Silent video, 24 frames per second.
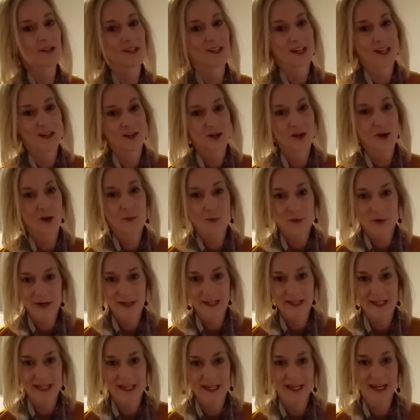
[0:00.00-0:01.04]
digital
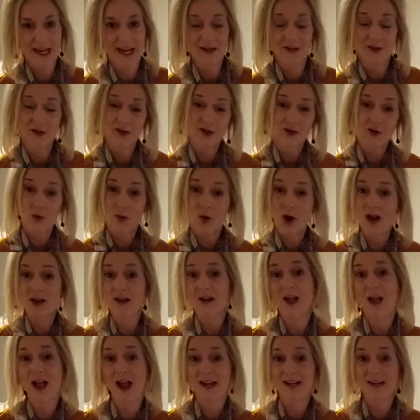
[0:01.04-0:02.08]
printing, and you can go
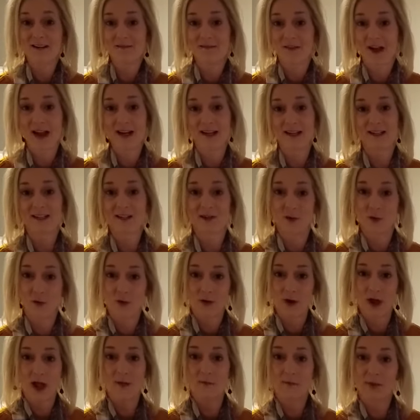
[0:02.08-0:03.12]
online and find us and
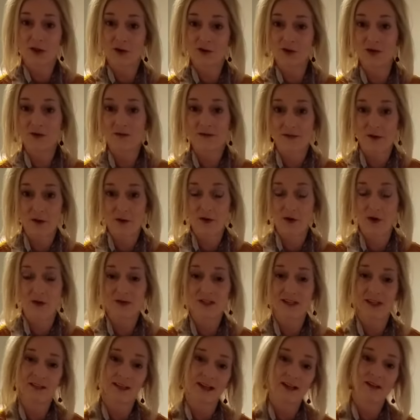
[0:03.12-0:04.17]
or upload your photos,
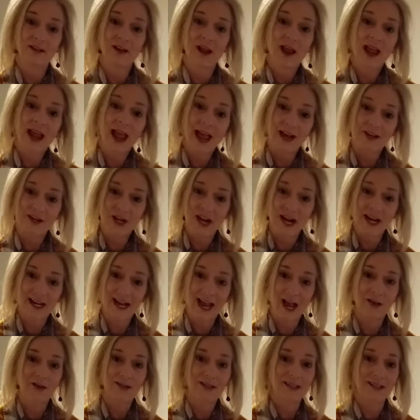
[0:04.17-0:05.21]
and then at
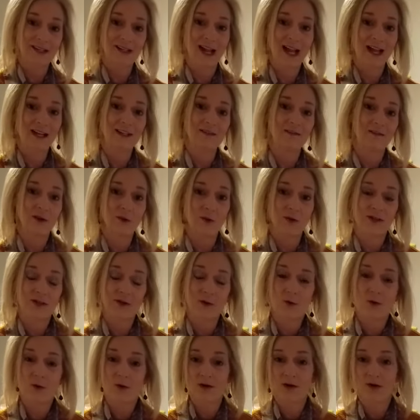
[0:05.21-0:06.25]
checkout, select if you want the
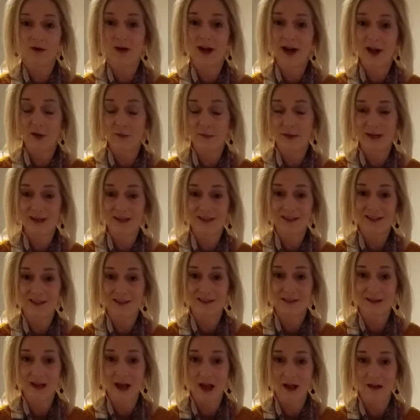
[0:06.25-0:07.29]
Ord or Albion
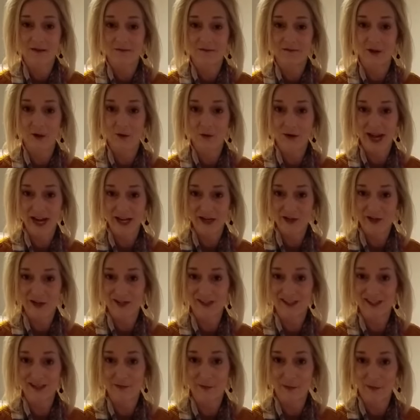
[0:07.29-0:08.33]
uh,
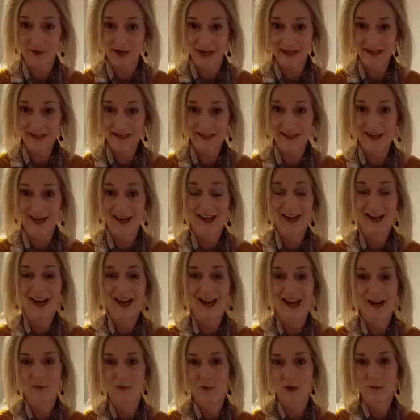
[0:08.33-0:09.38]
locations to print,
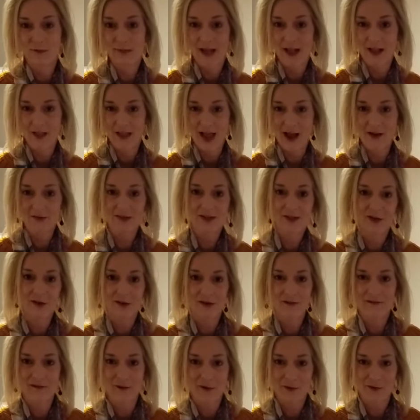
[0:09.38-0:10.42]
and we'll mail out your
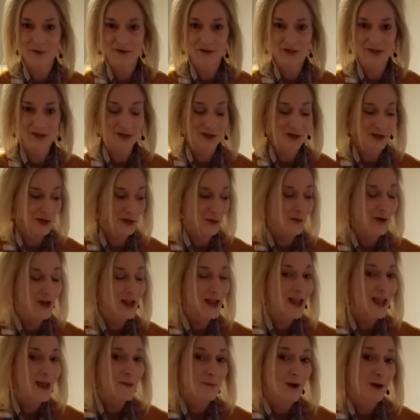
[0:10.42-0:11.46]
photos to you.
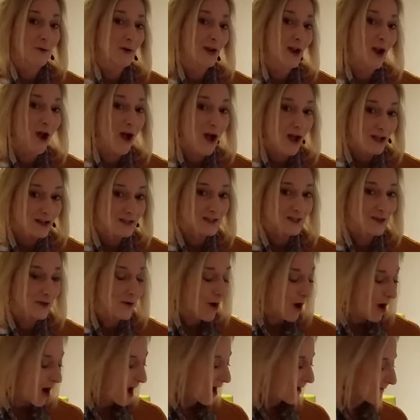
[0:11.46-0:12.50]
But we also
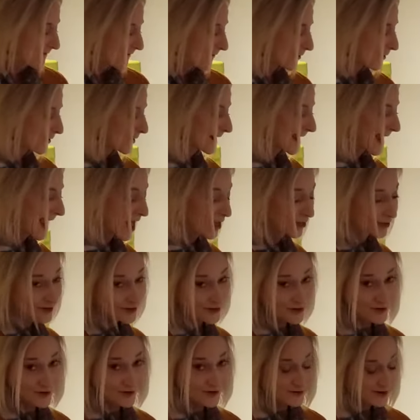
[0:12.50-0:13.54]
offer
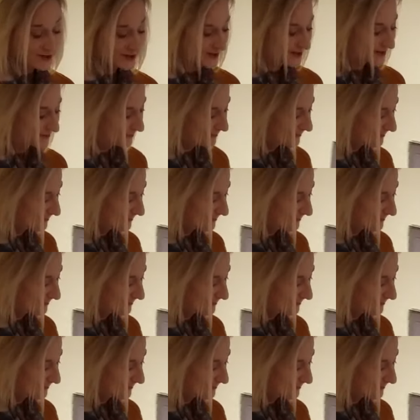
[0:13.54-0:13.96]
calendars